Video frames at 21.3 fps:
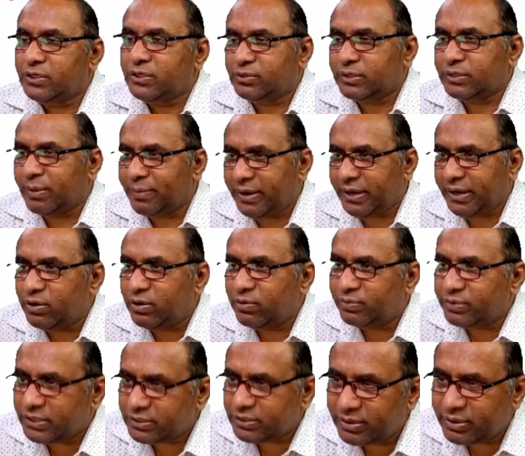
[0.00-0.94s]
so the meaning
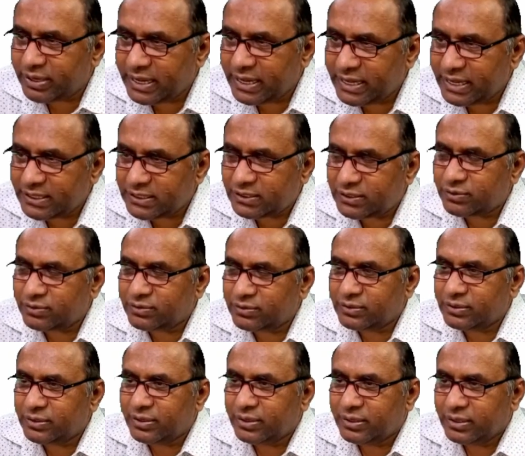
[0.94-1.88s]
of this one is
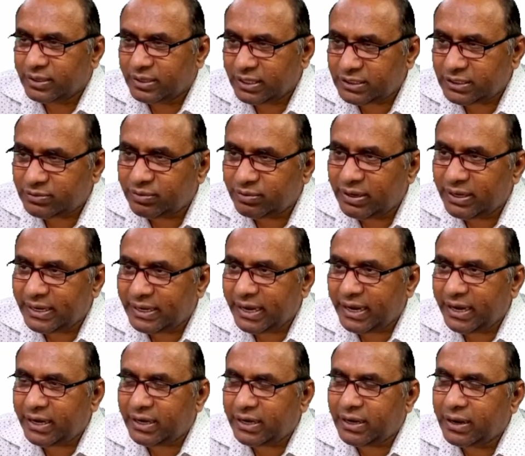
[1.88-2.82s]
this will
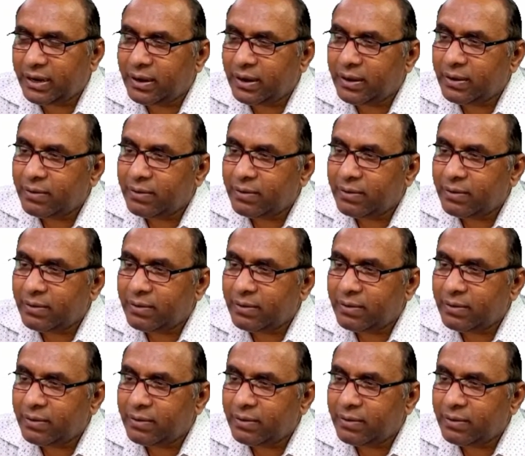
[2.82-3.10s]
take